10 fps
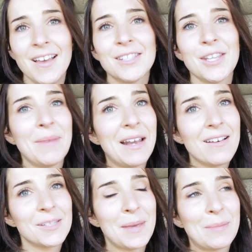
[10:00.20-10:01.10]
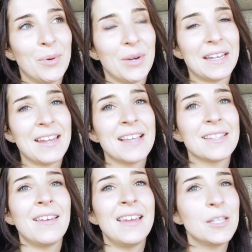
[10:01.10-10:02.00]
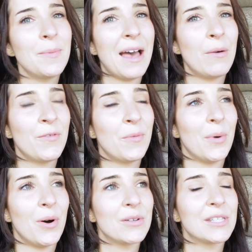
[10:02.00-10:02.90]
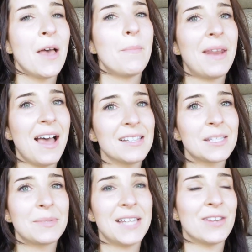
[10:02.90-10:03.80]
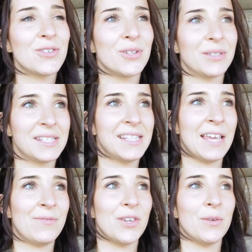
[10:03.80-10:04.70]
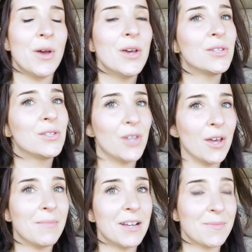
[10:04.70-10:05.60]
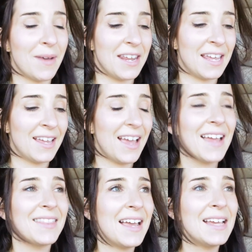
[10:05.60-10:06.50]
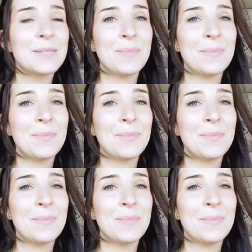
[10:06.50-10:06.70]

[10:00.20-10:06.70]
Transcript: So my last big point is a little bit out of the box, but it has the potential to save you so much money, and that is